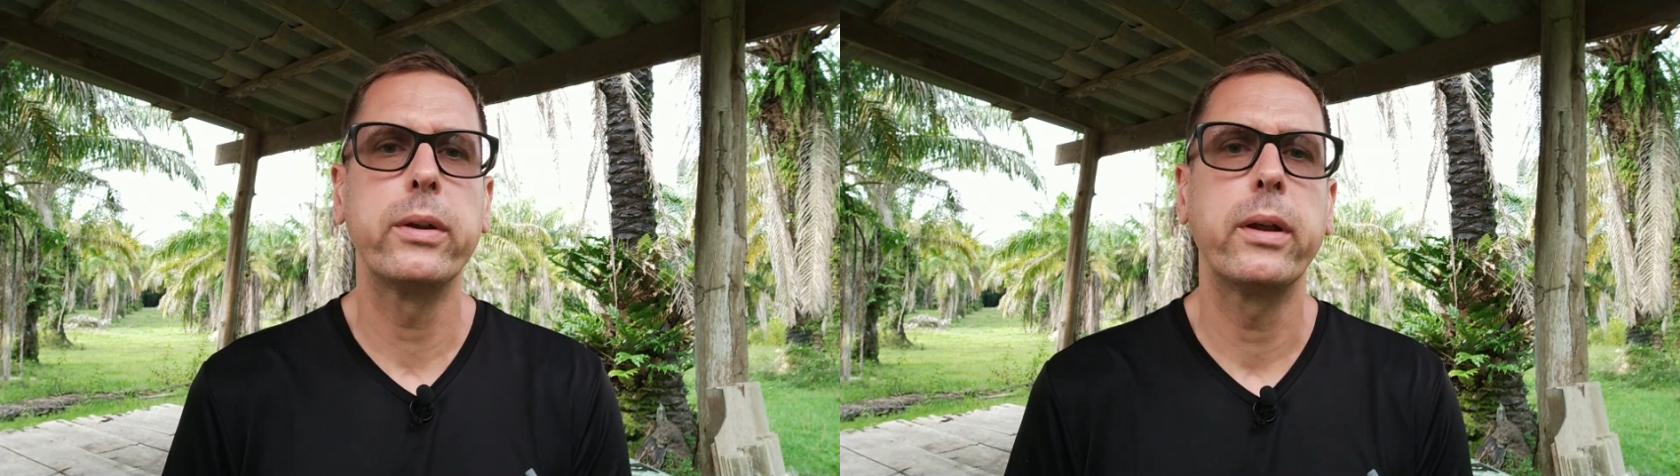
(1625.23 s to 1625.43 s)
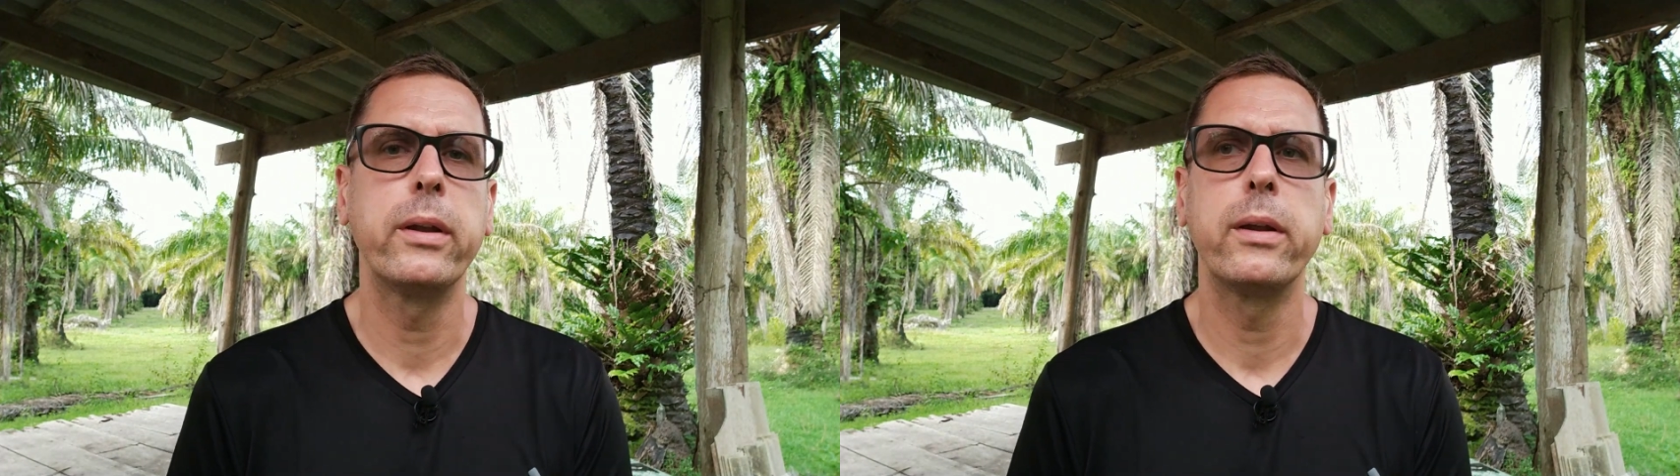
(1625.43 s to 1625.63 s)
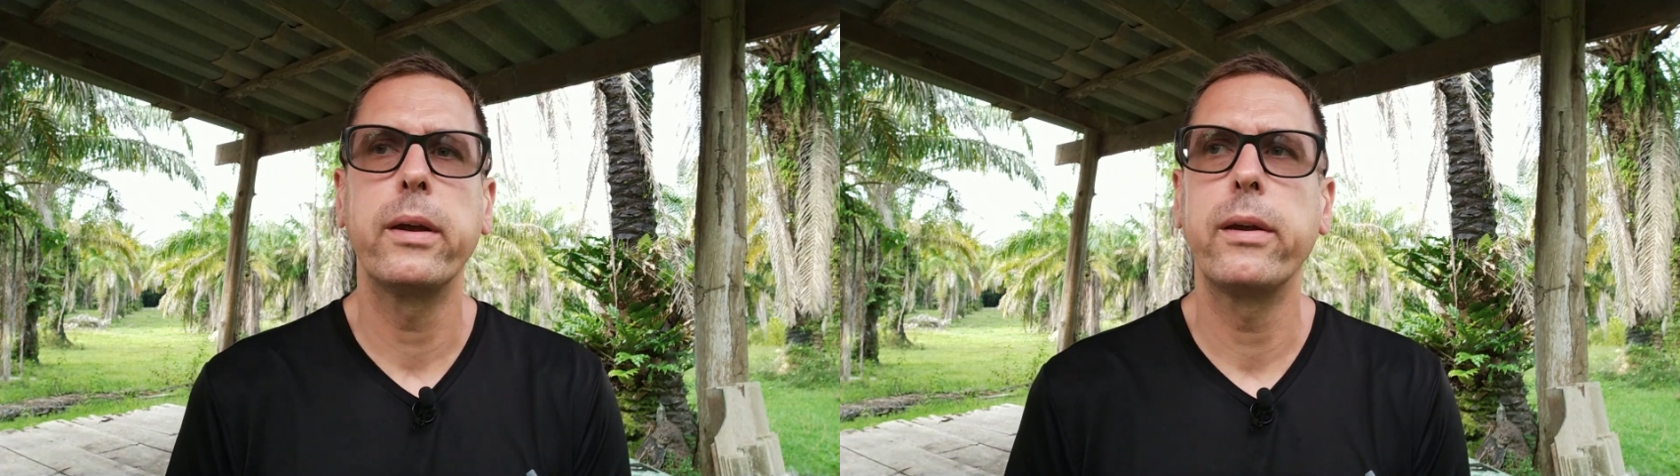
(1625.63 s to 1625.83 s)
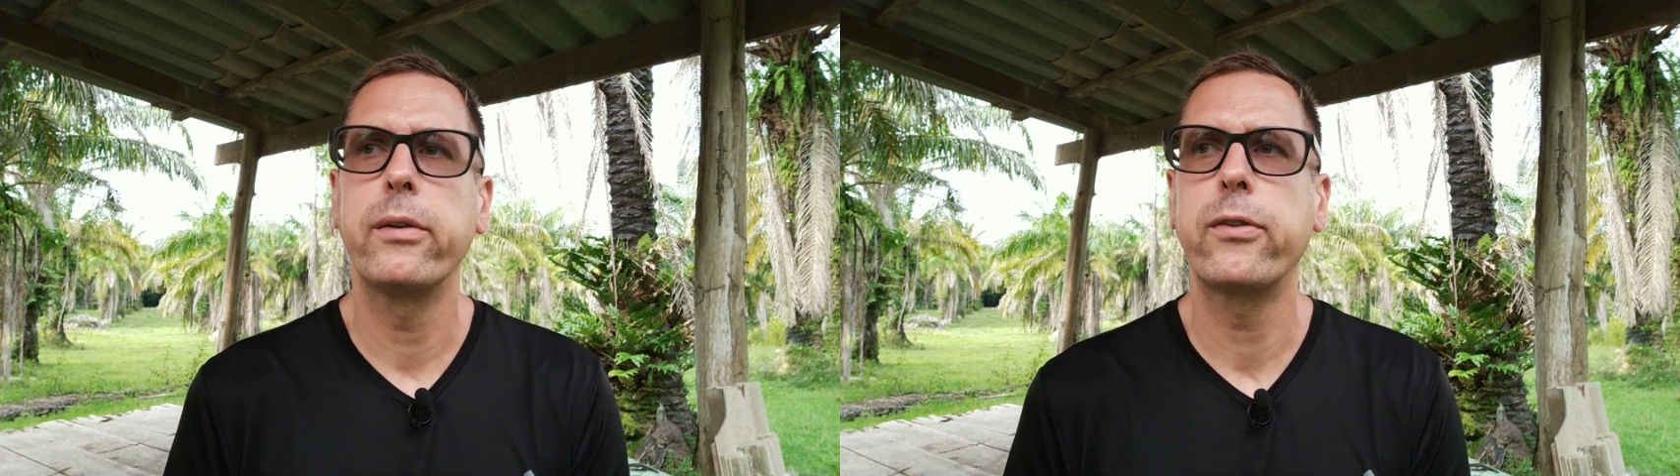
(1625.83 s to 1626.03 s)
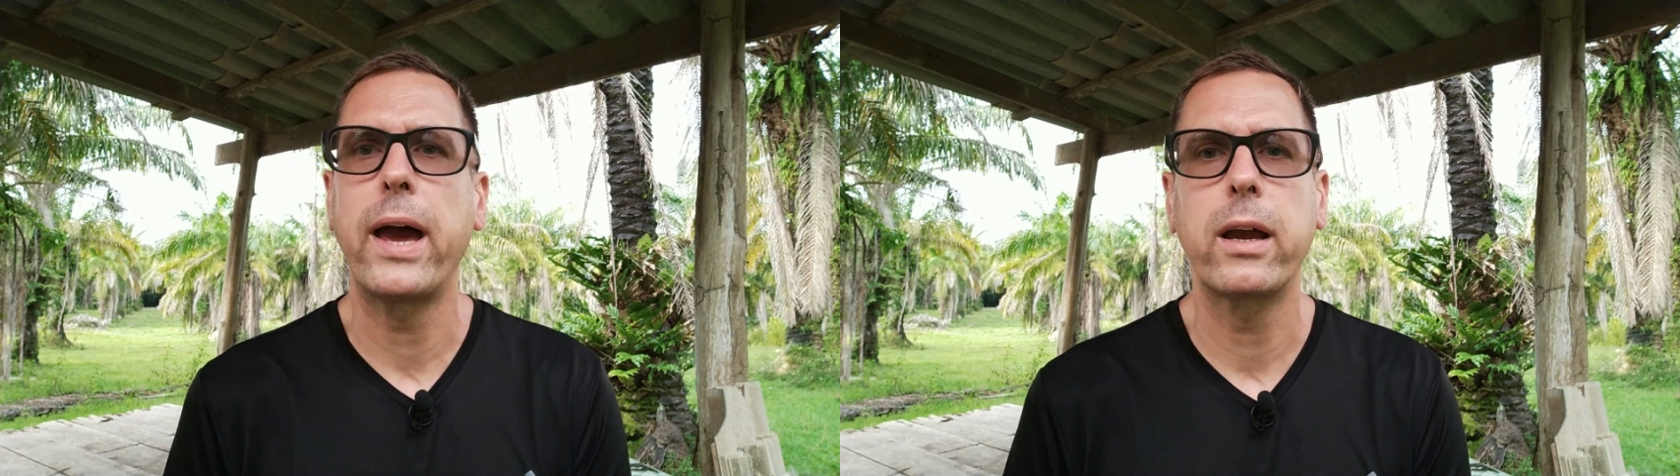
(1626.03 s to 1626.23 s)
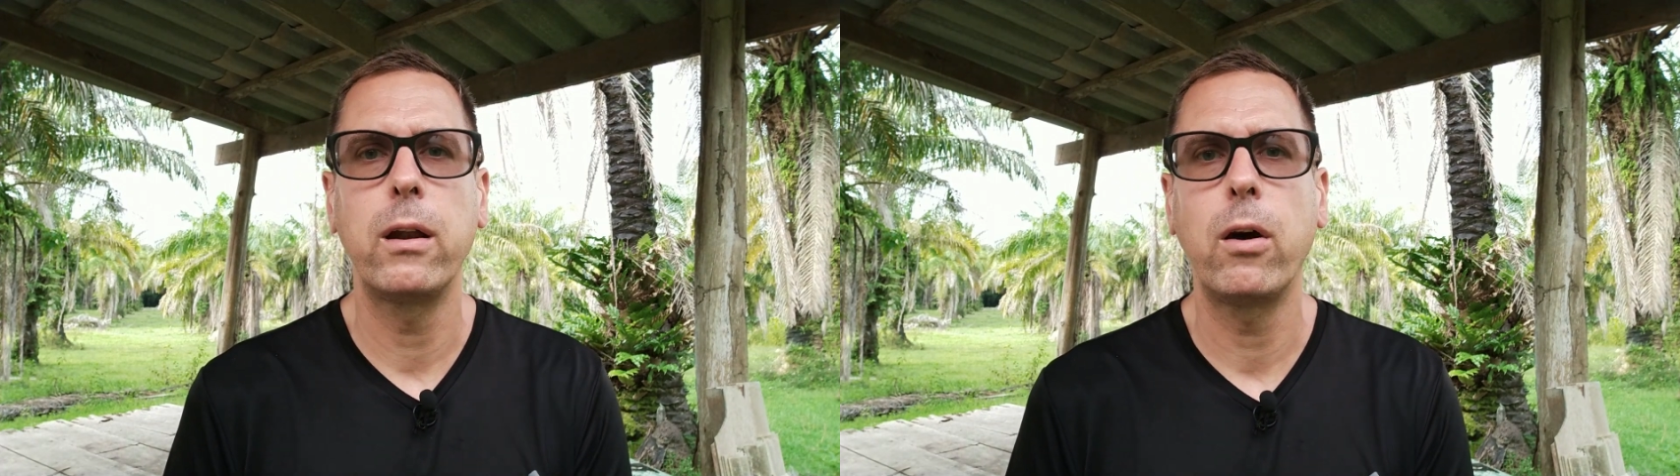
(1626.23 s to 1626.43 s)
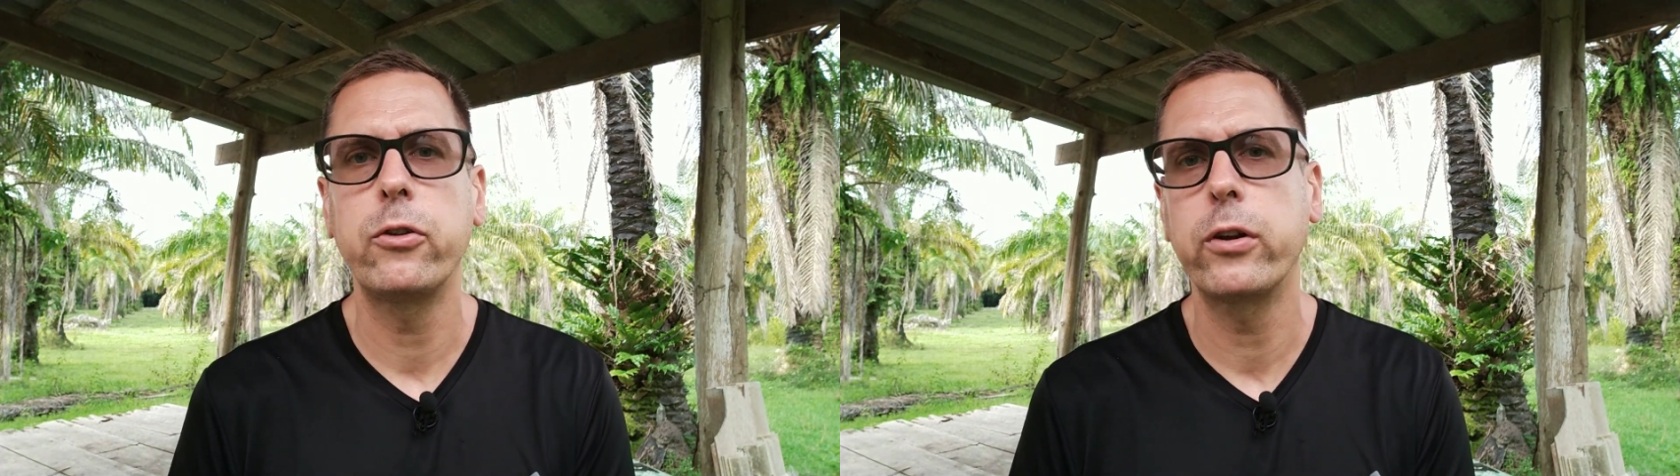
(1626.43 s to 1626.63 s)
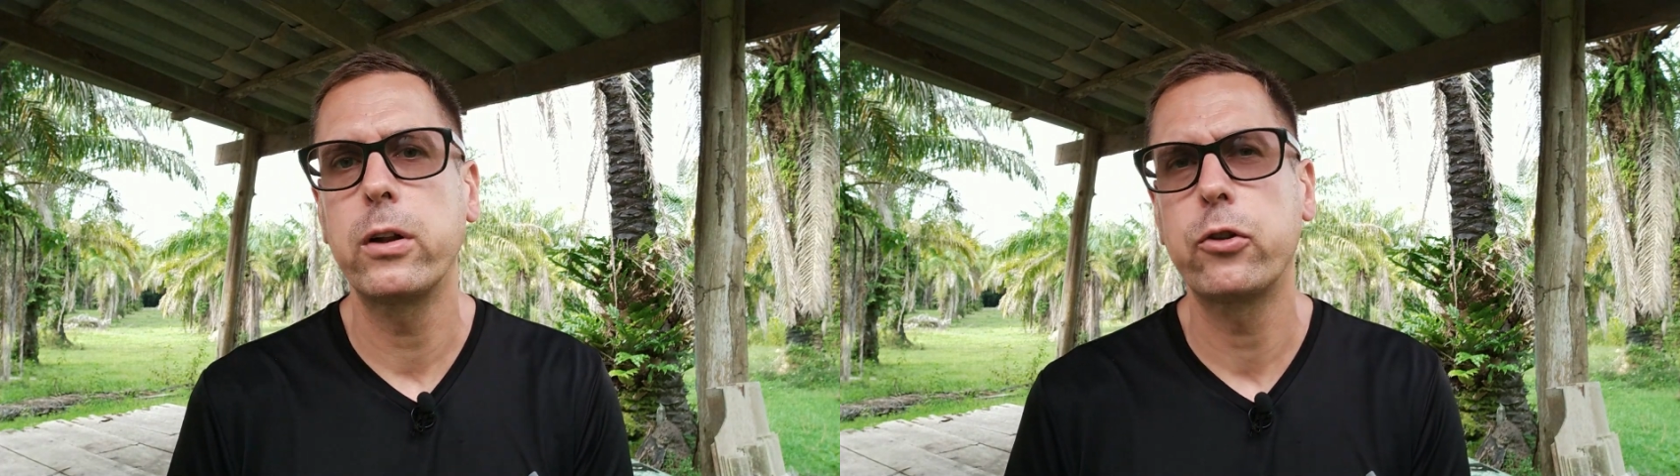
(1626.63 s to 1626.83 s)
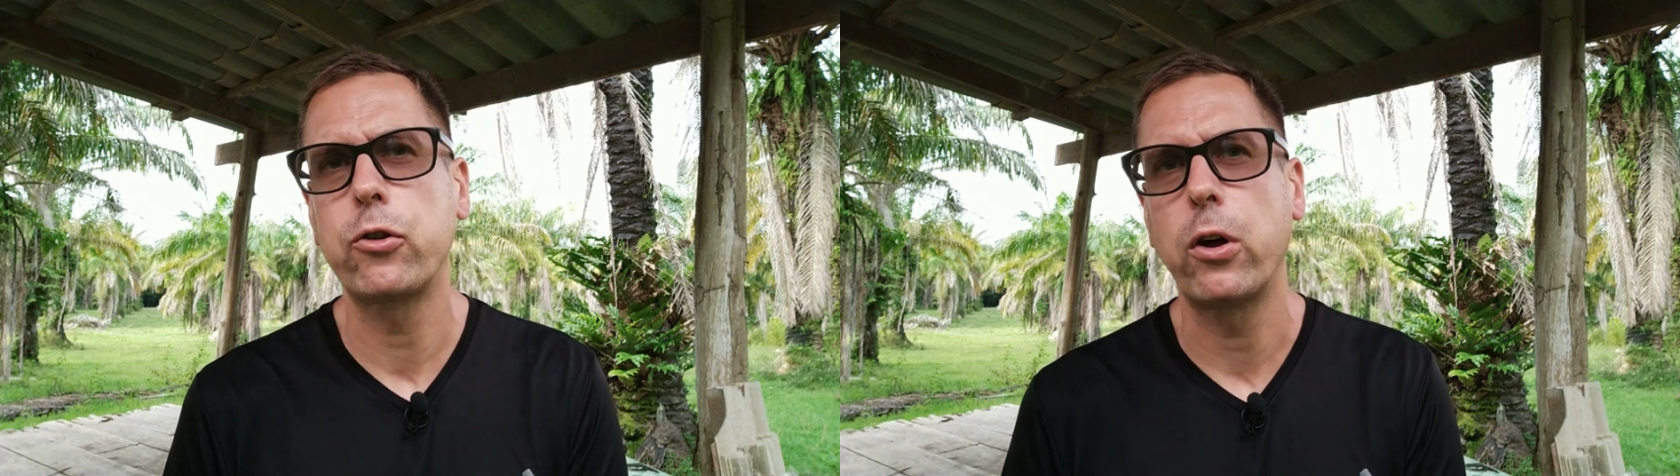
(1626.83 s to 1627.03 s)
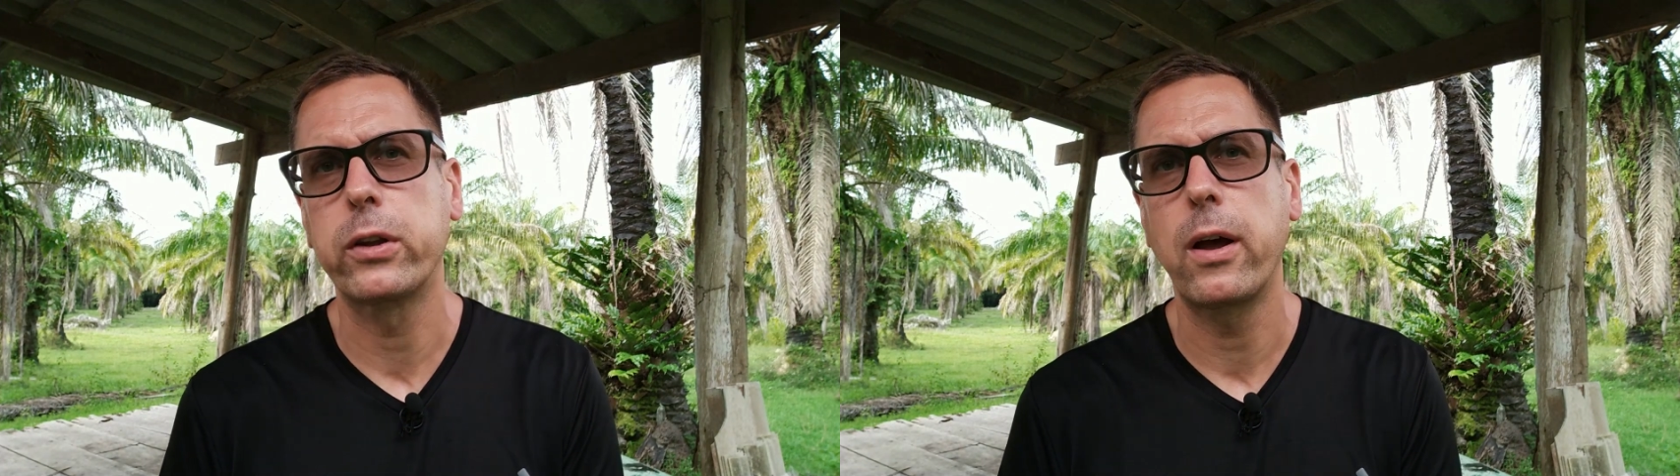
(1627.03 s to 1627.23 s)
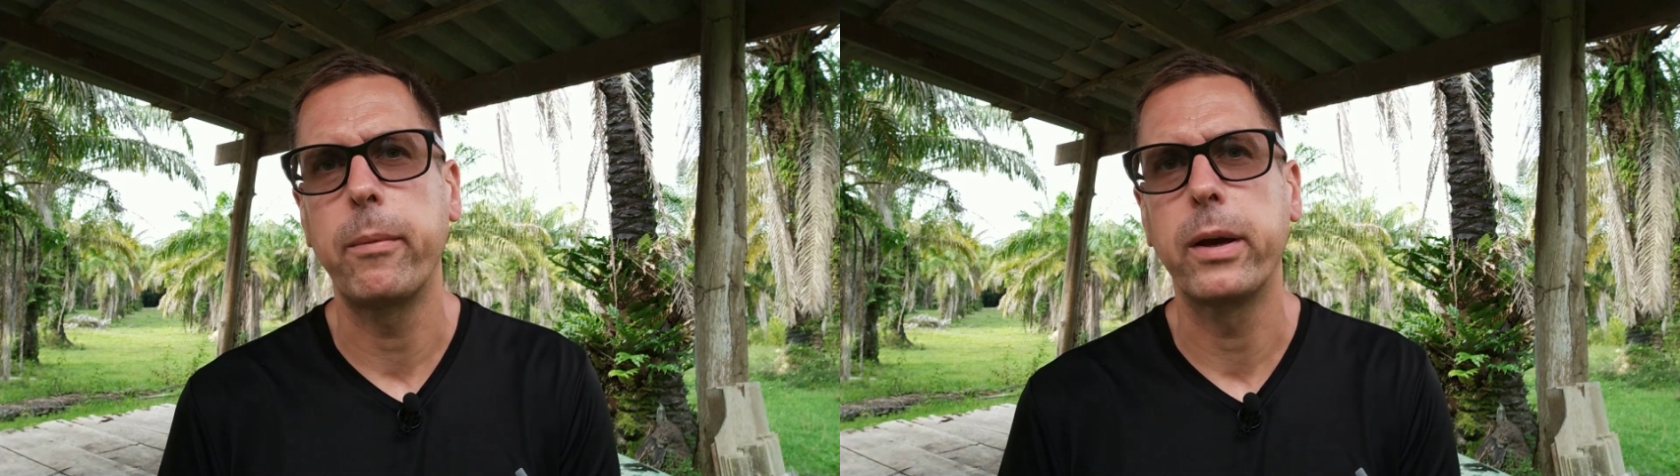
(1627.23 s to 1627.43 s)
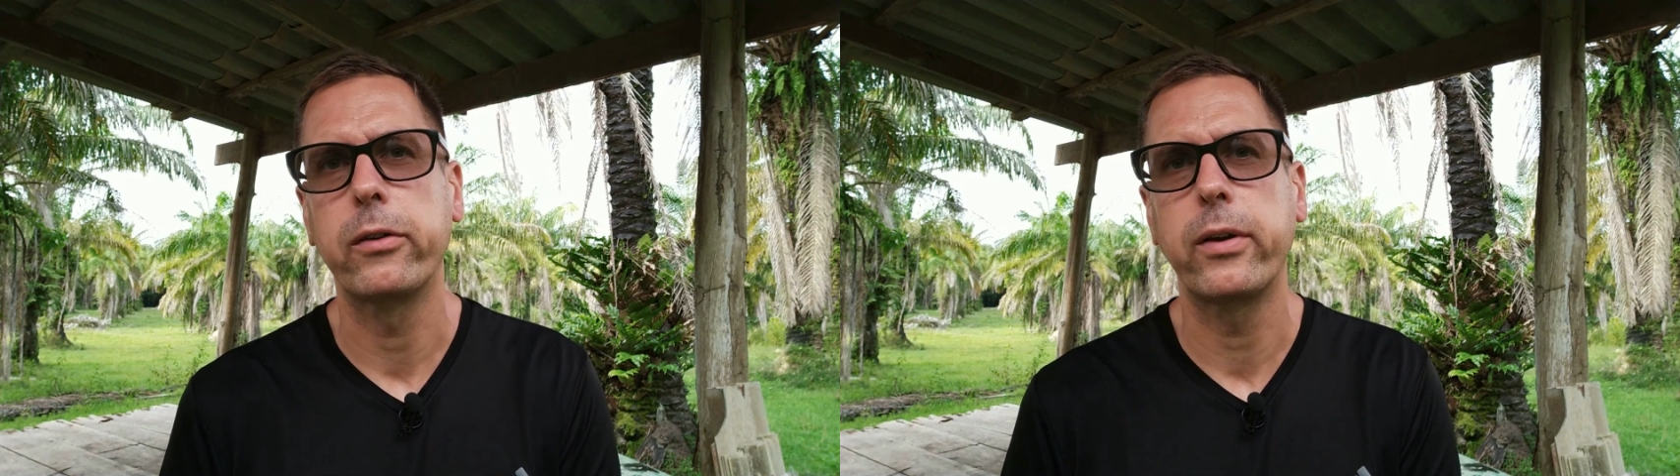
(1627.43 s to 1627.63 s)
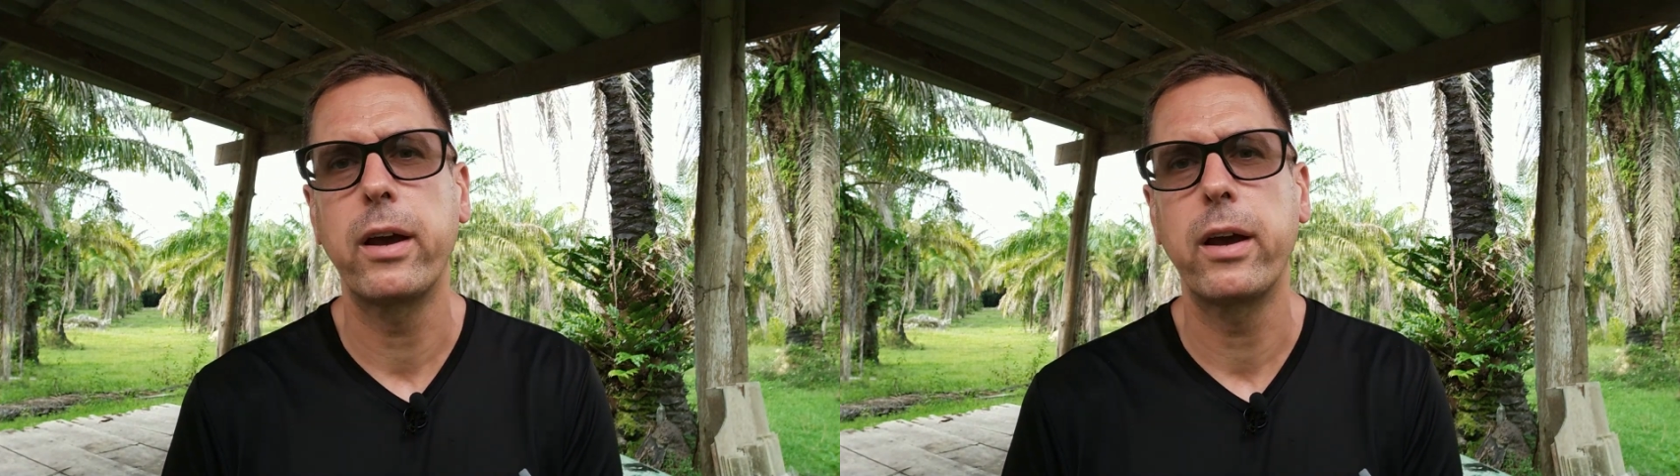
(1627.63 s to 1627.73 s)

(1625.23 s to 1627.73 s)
in psychological shortcomings.